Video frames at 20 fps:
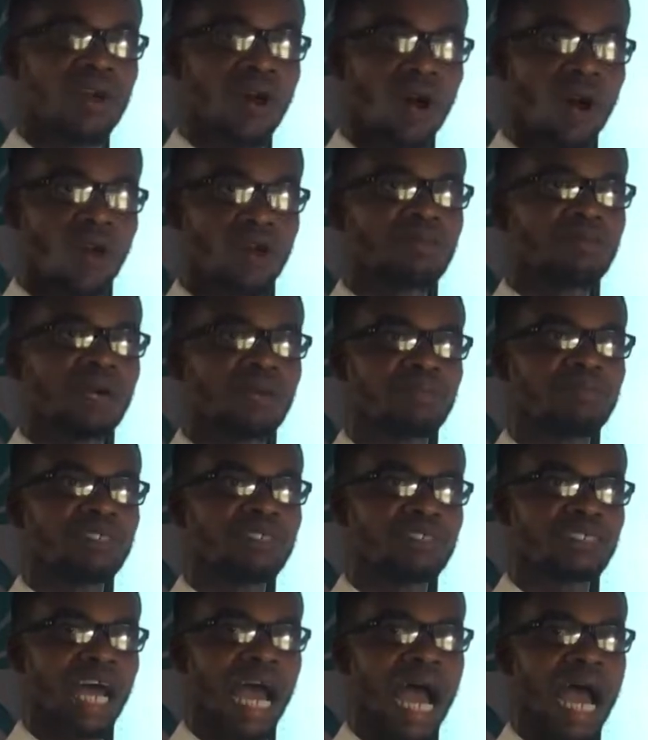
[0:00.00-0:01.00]
All human
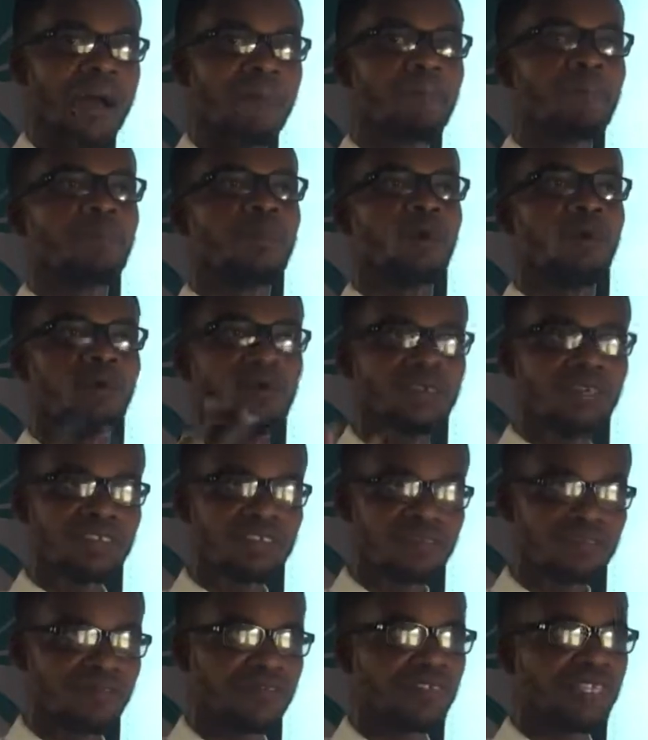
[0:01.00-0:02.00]
beings are born
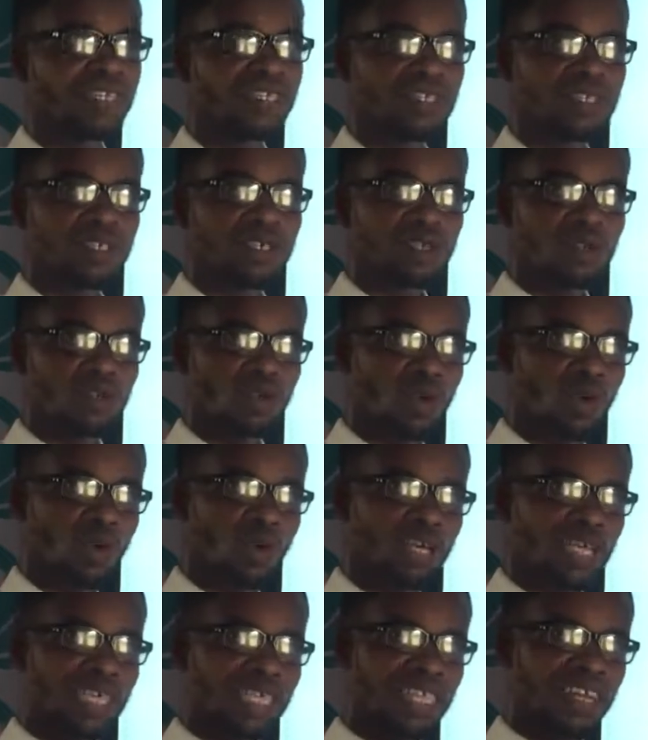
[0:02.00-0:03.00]
free.
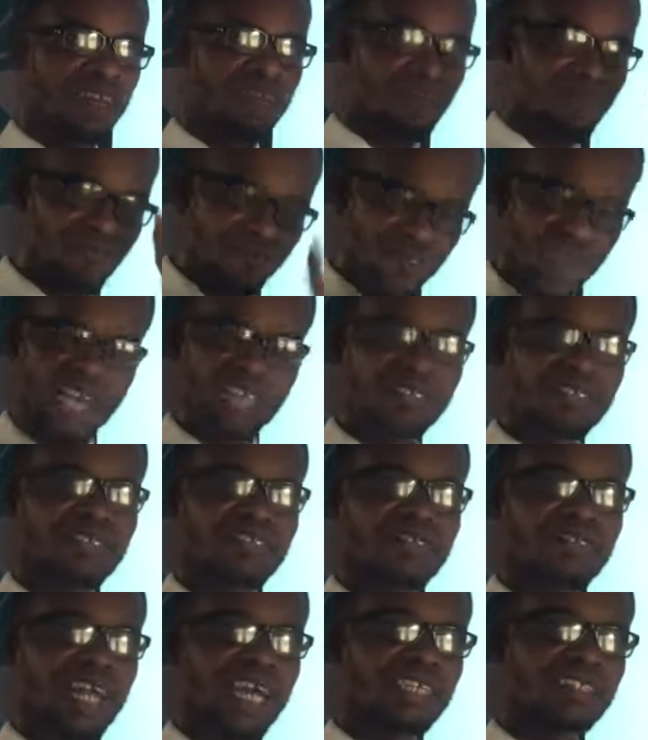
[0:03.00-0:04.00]
So the
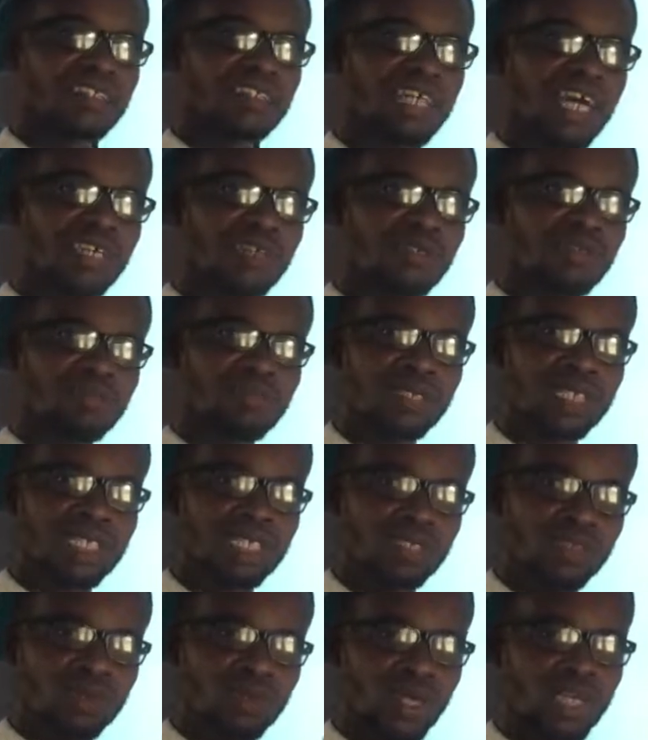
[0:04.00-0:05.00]
first right that you
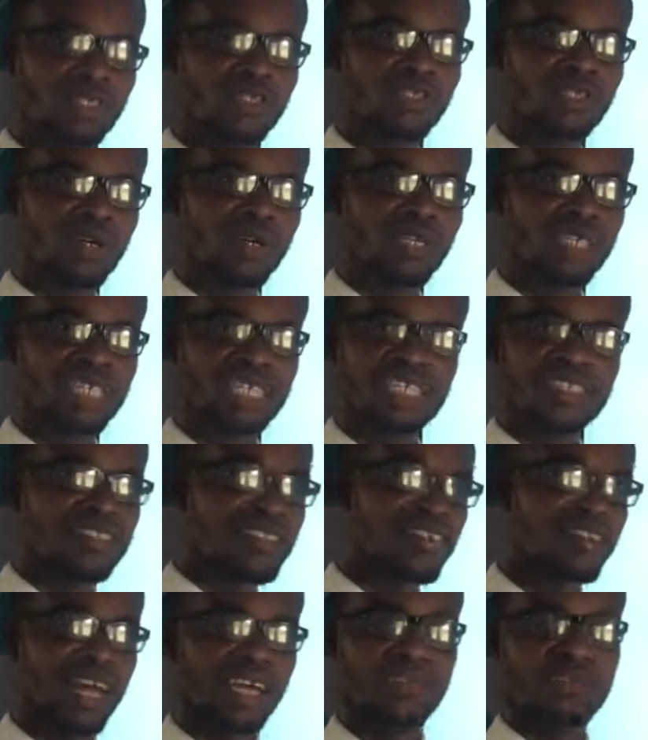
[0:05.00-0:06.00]
begin to enjoy is
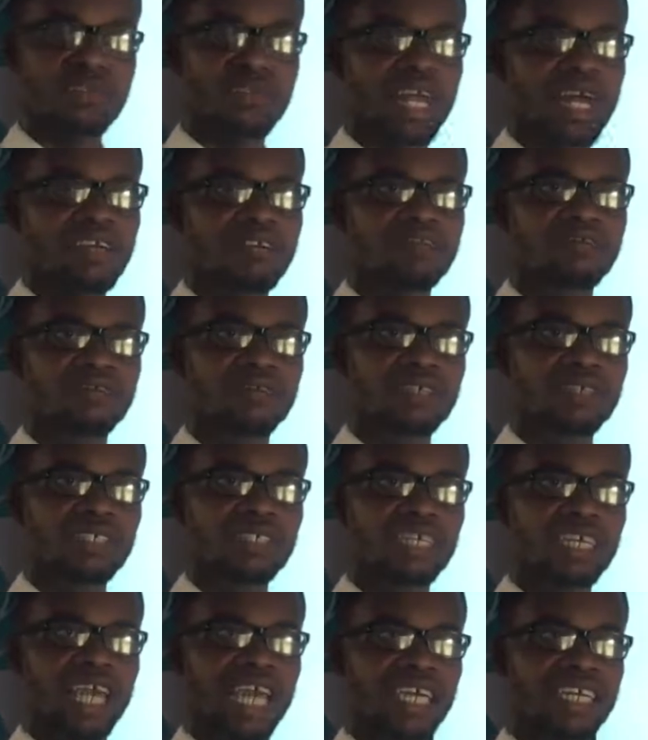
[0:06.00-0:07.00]
the right to life.
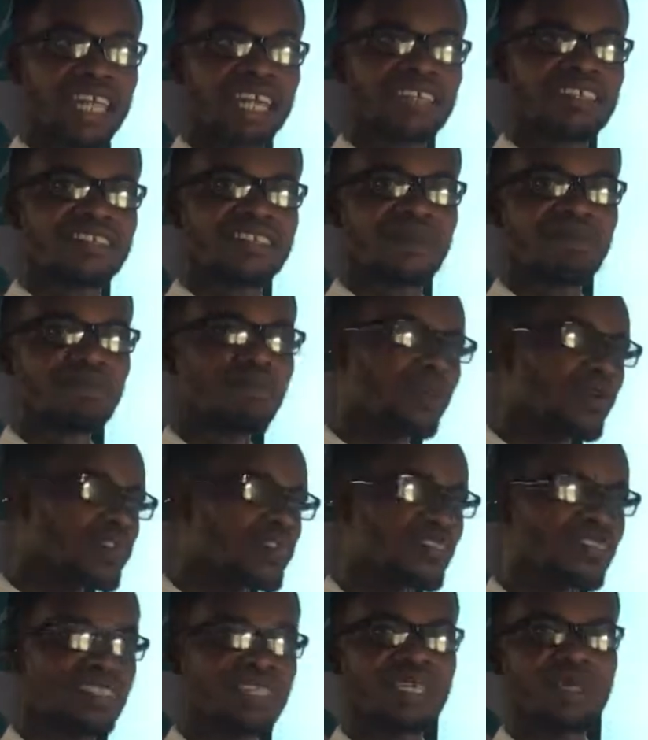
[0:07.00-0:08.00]
And that is the
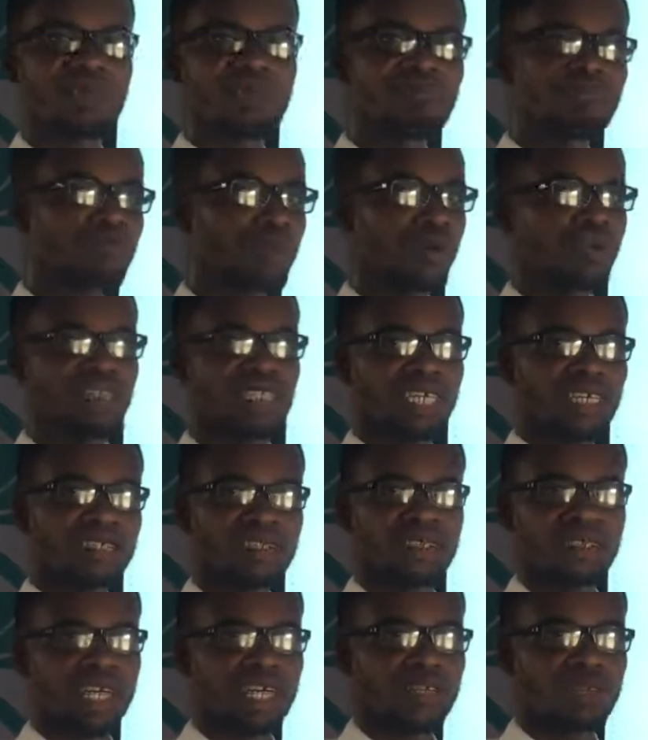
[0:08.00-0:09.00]
most important
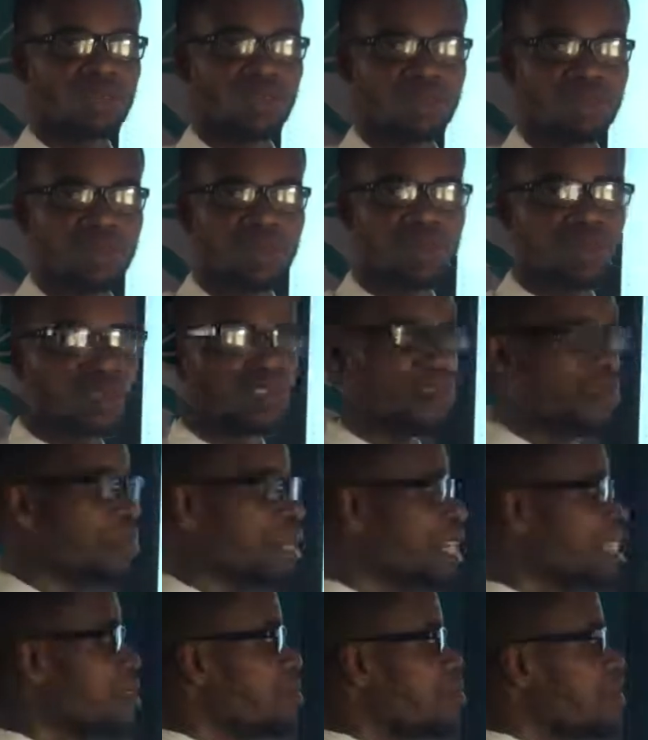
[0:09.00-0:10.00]
right. So people
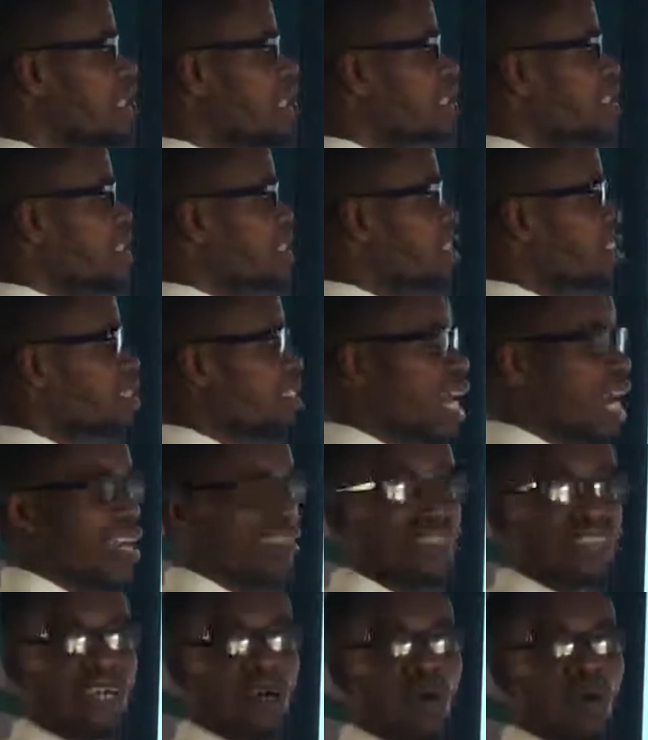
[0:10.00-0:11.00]
normally mention it
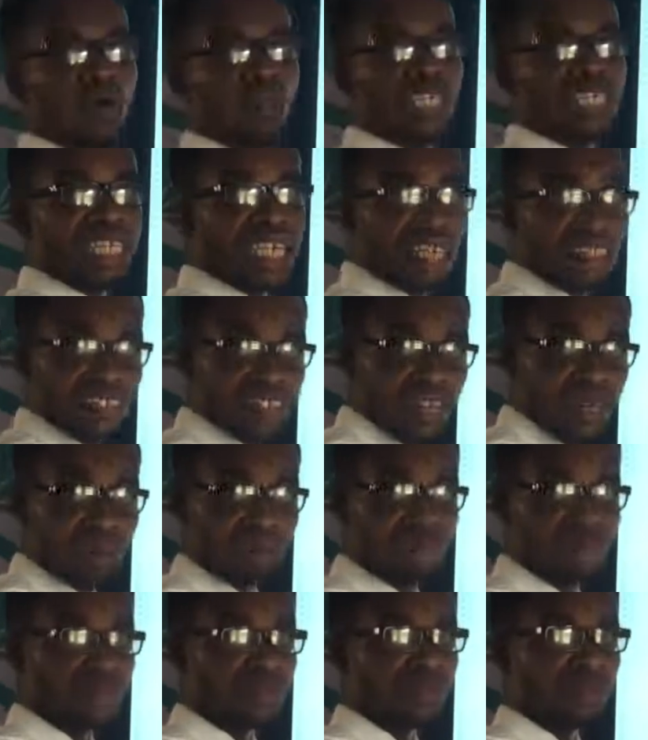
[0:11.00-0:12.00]
as the only
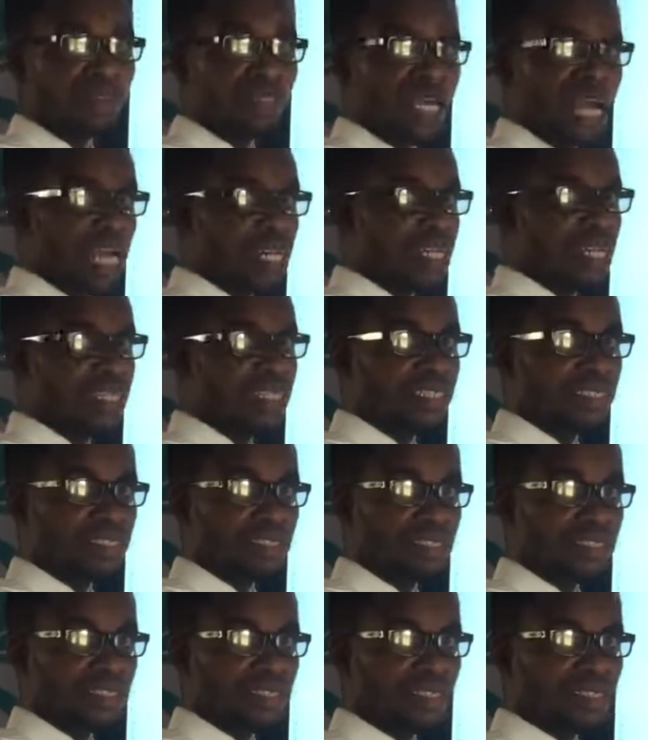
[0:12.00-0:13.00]
example under
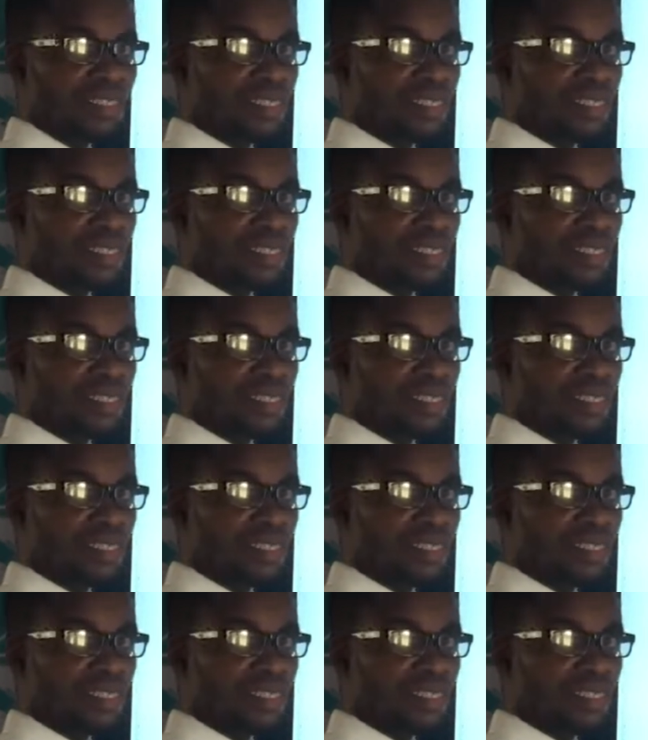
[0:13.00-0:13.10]
this.